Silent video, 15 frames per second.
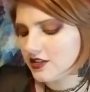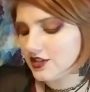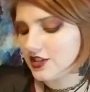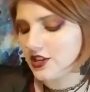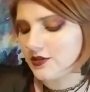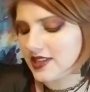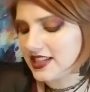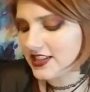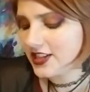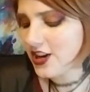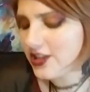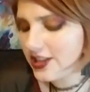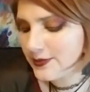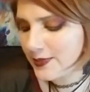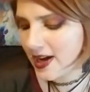So he
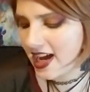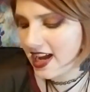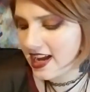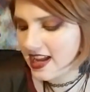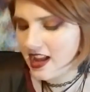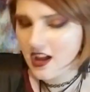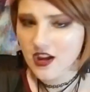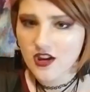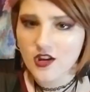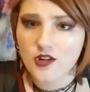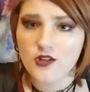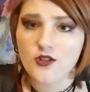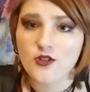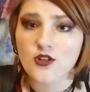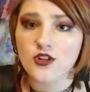started by
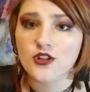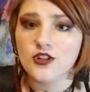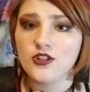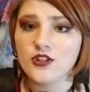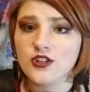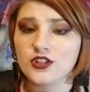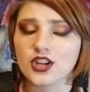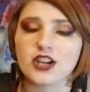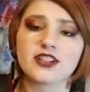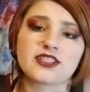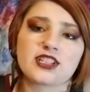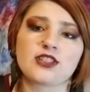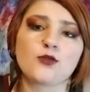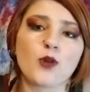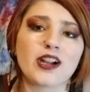
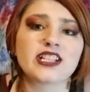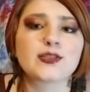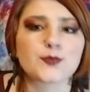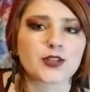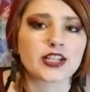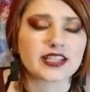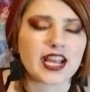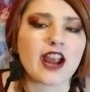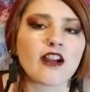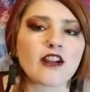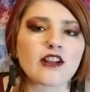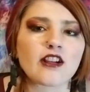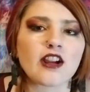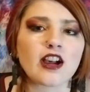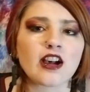causing widespread
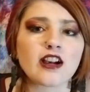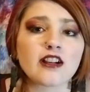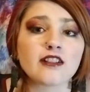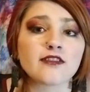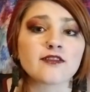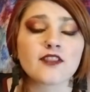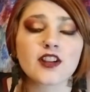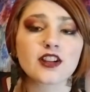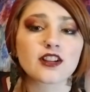terror of